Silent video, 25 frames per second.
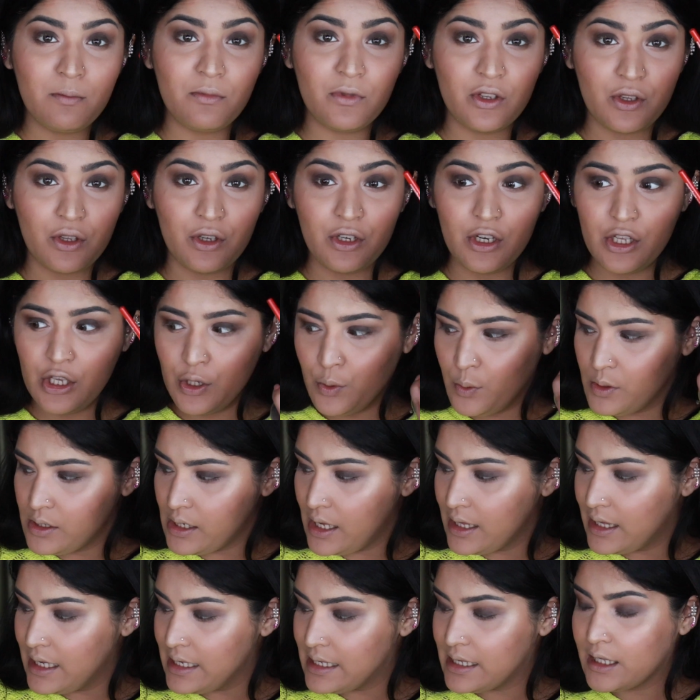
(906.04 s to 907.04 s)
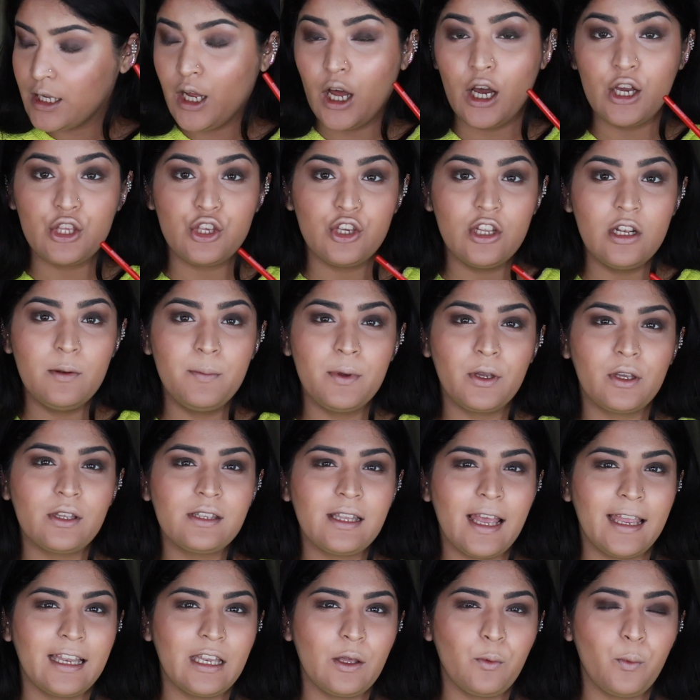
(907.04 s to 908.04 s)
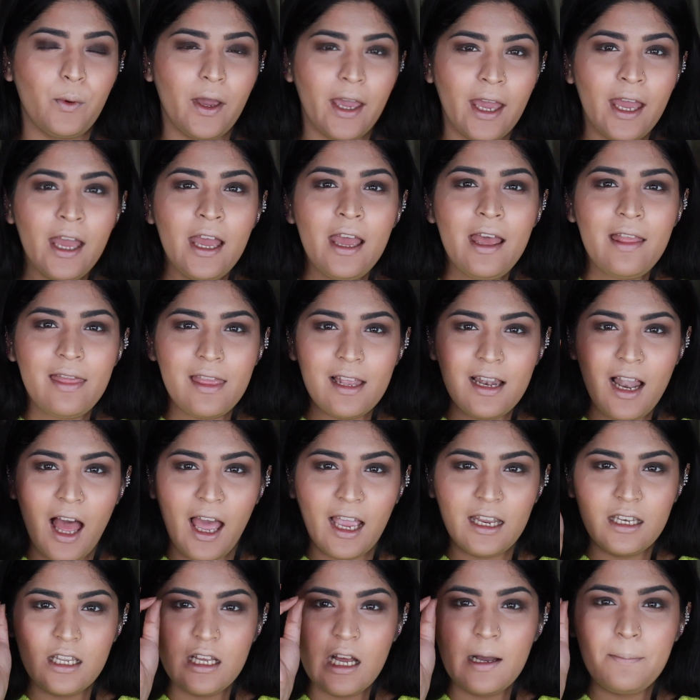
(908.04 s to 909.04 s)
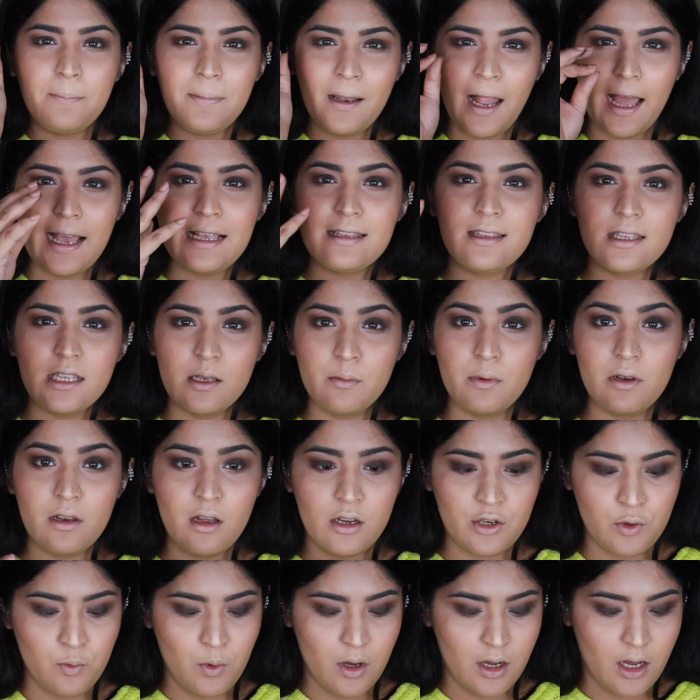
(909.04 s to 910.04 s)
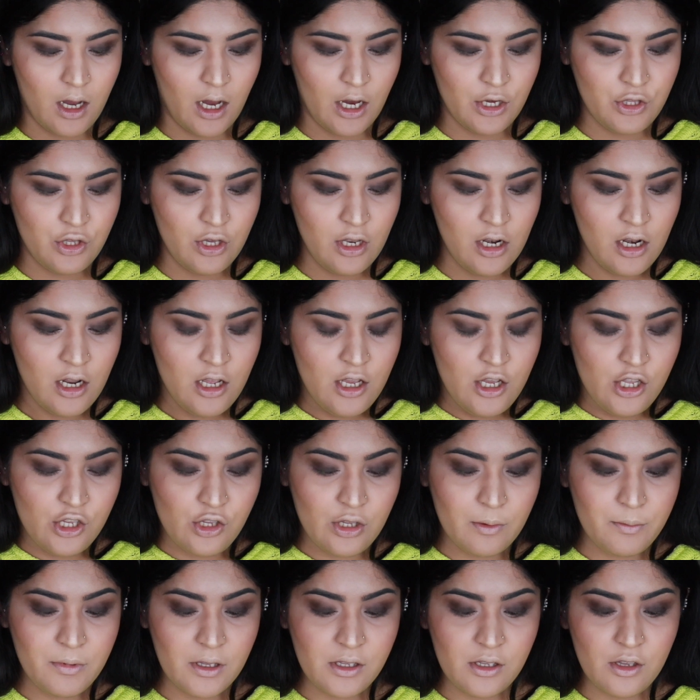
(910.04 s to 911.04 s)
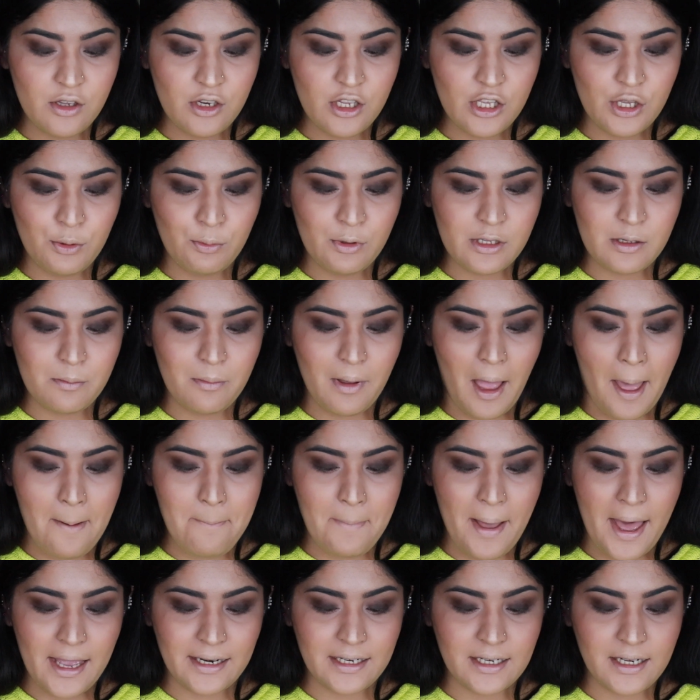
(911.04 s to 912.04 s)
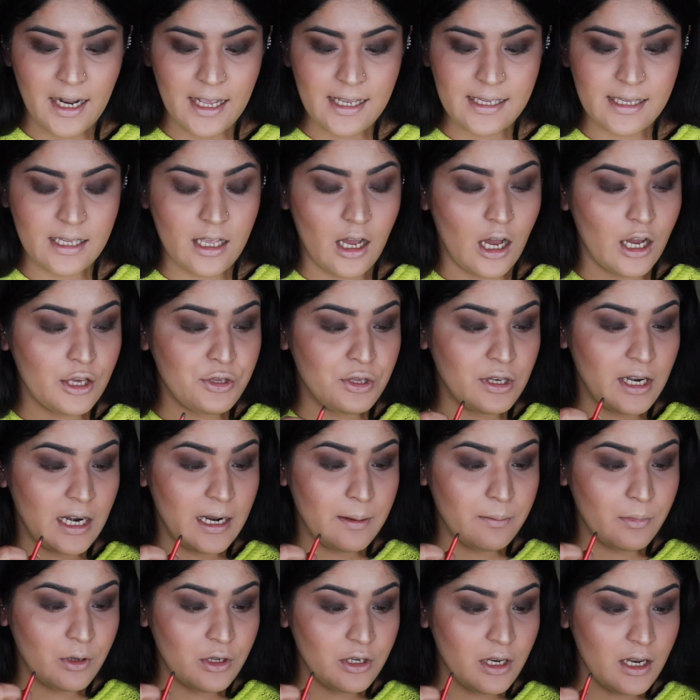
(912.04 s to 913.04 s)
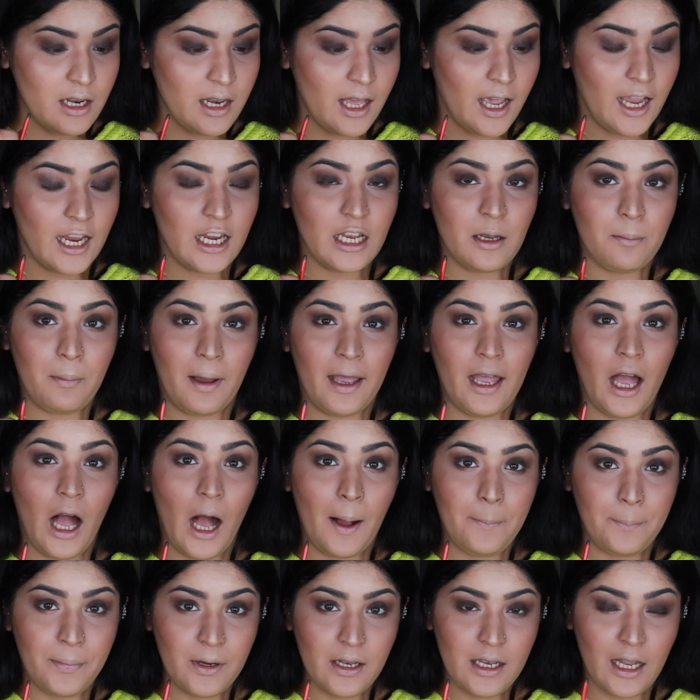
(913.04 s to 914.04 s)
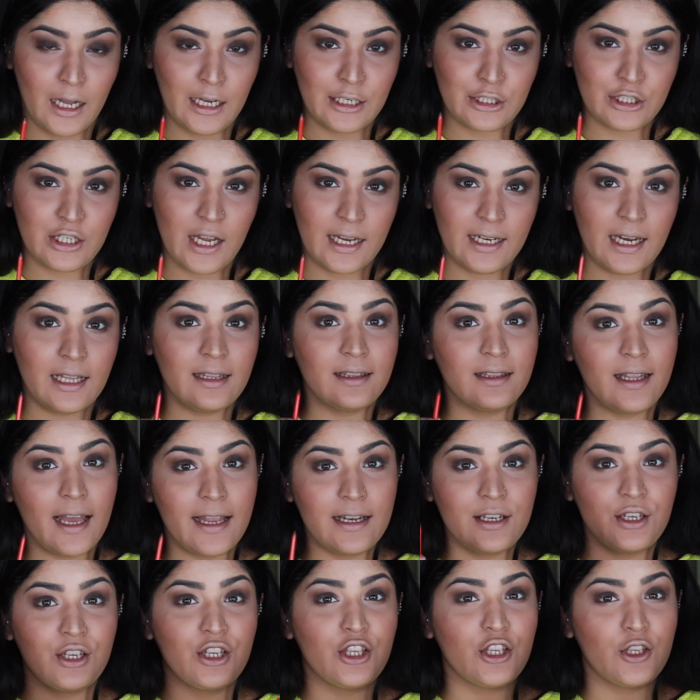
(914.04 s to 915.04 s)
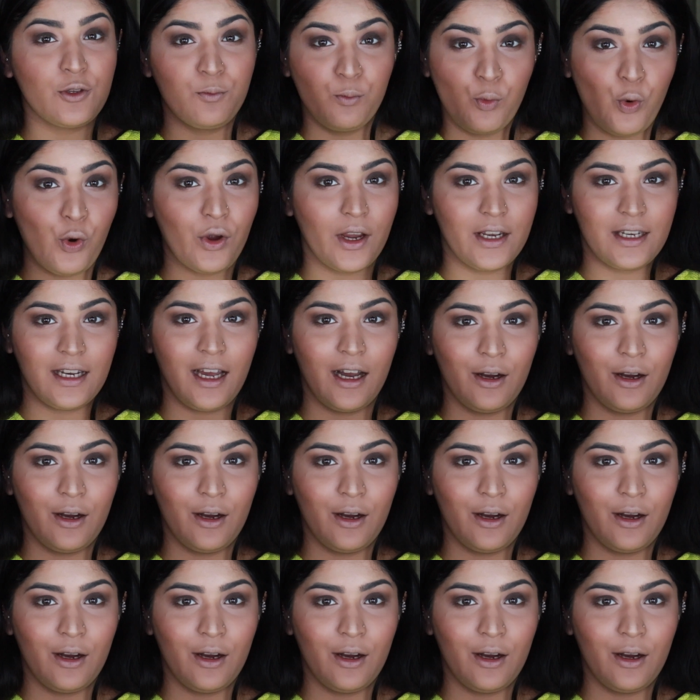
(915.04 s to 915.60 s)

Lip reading: So I'm just going to use this kajal because anyway, the liner applies similar to a kajal. So I'm just going to use my magnetized kajal and I'm going to line my upper lash line and then just smoke it